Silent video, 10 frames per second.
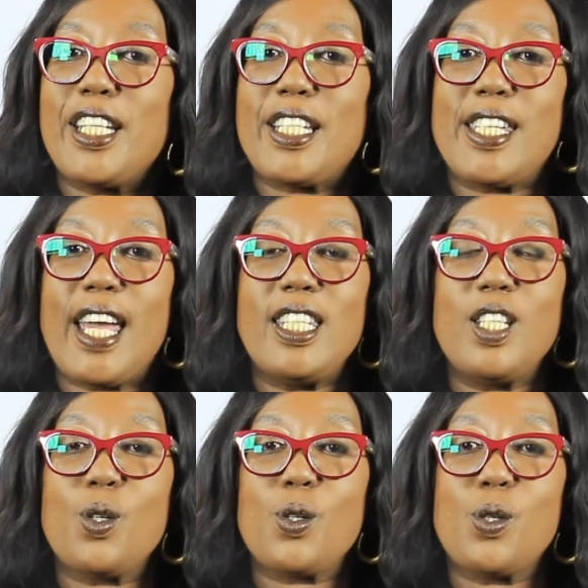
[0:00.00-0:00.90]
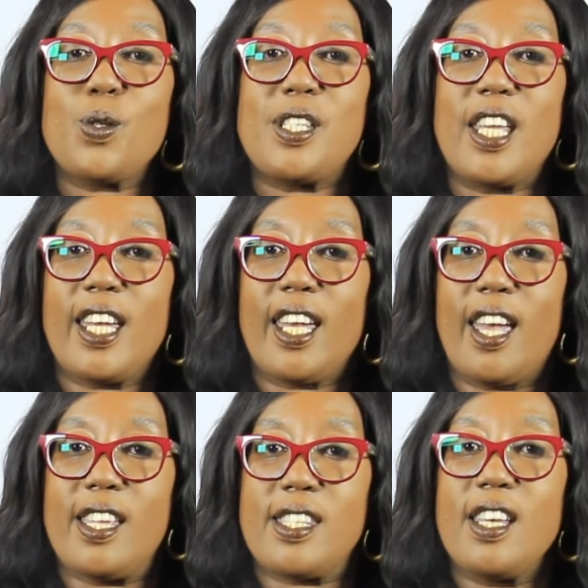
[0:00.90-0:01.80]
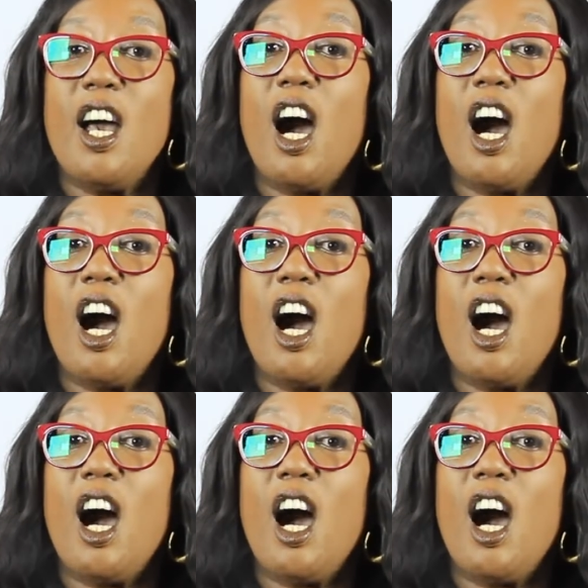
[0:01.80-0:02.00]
at Tiny Totos daycares?